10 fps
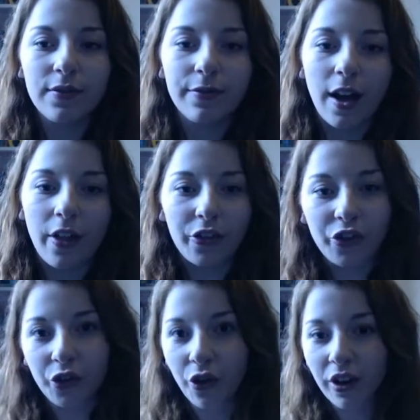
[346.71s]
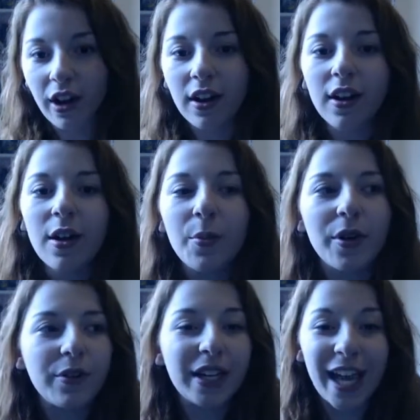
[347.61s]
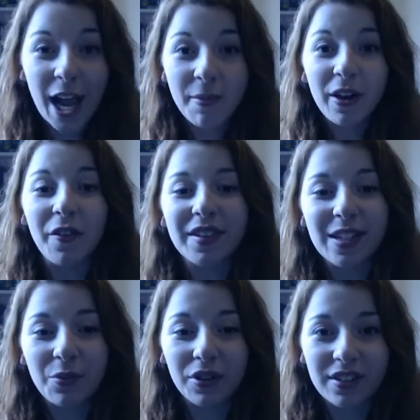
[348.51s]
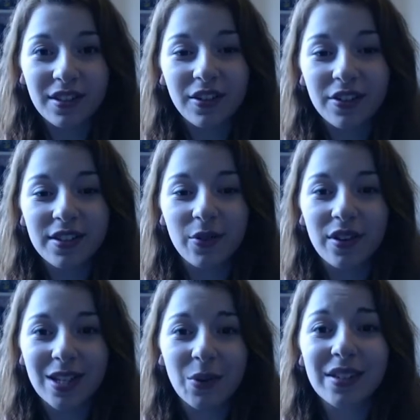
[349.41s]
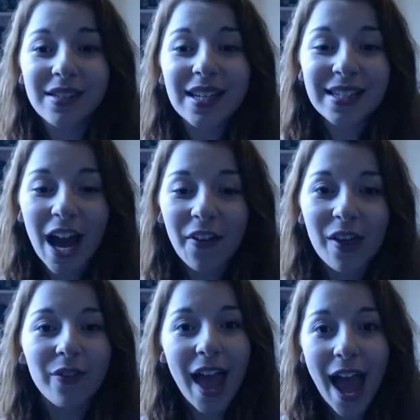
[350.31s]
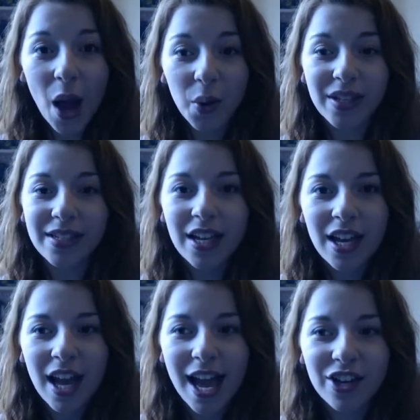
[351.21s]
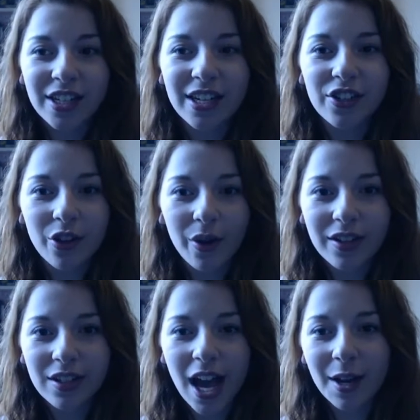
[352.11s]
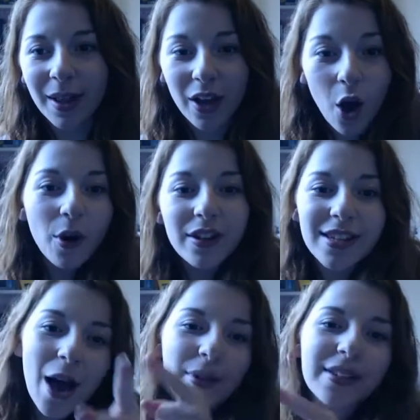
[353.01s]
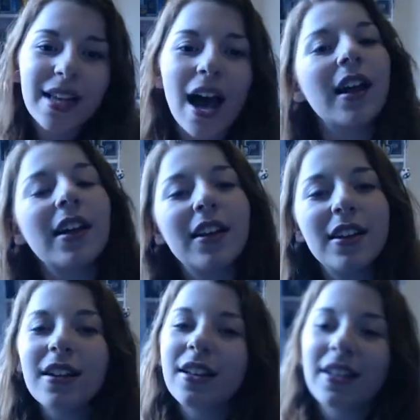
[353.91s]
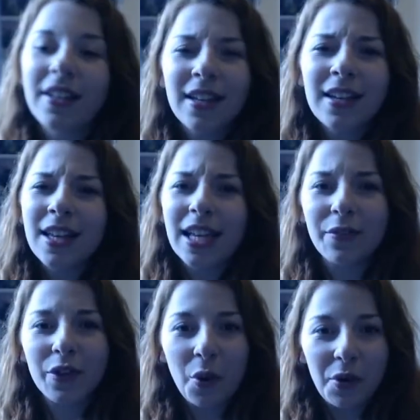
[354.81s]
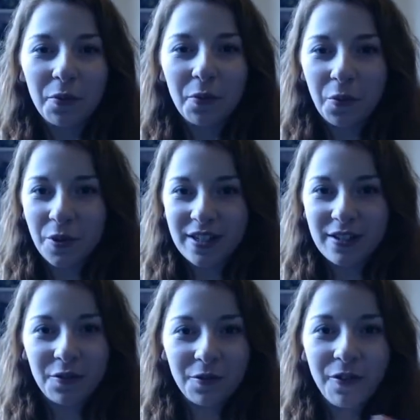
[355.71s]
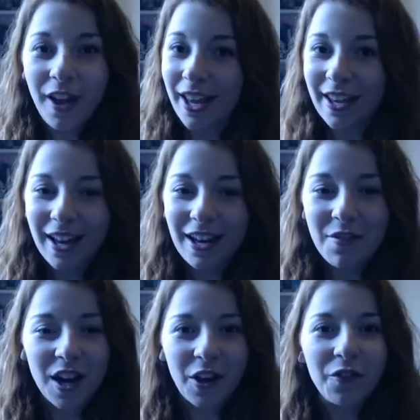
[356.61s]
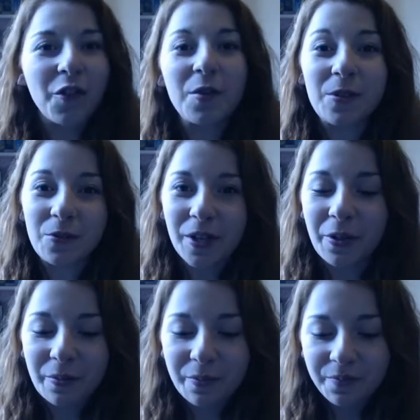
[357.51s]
father and daughter. But gaming obviously brought us closer, because I would sit down there for hours and just get so excited, like, oh, what's that, what's that? Even though it was fake and none of it was real.